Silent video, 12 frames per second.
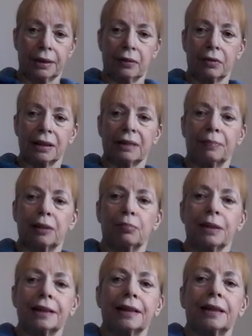don't spill
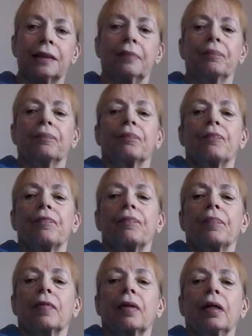my tea,
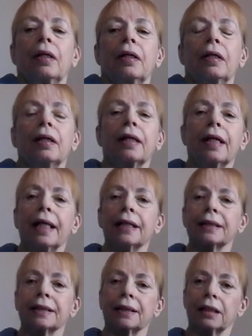
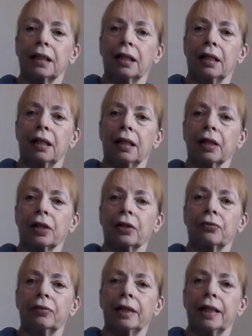get a
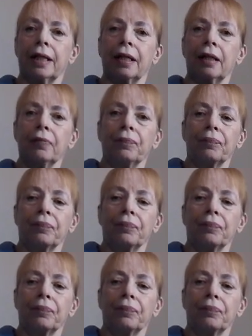career